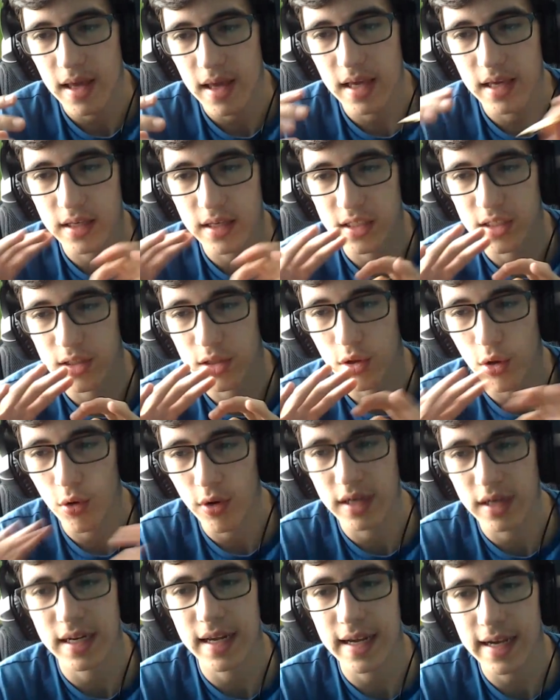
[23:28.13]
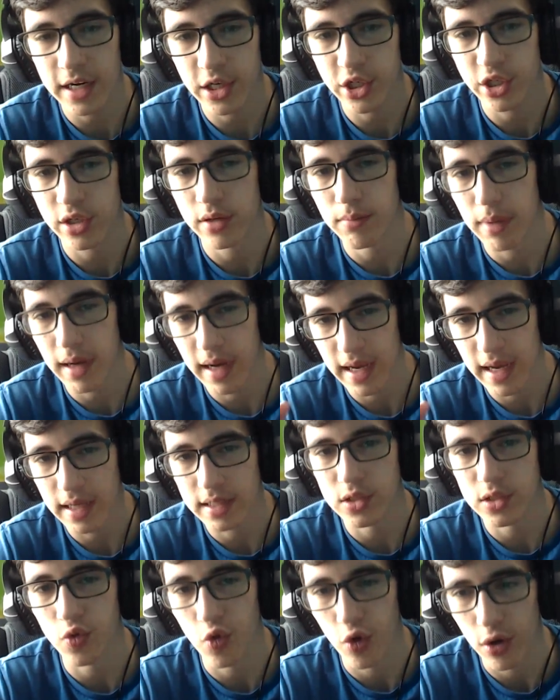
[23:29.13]
is thrown into action by a
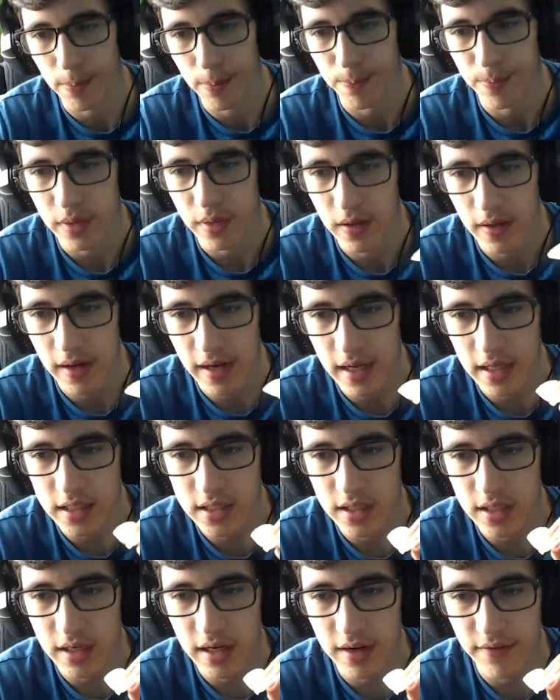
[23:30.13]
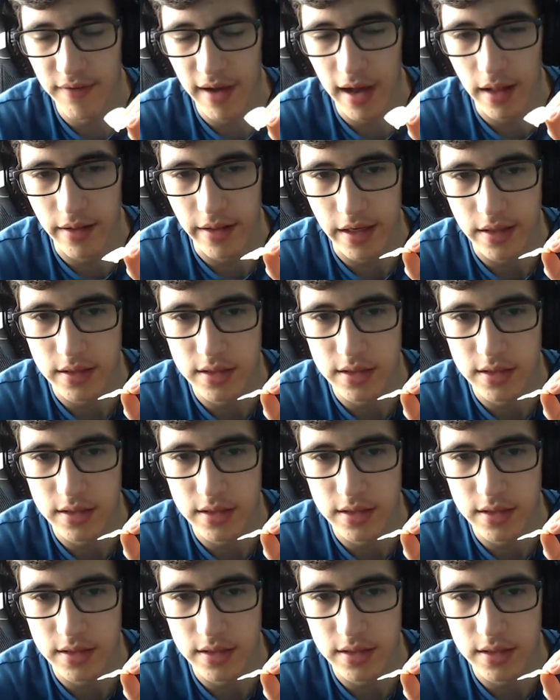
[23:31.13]
storm that hits Hidden Valley.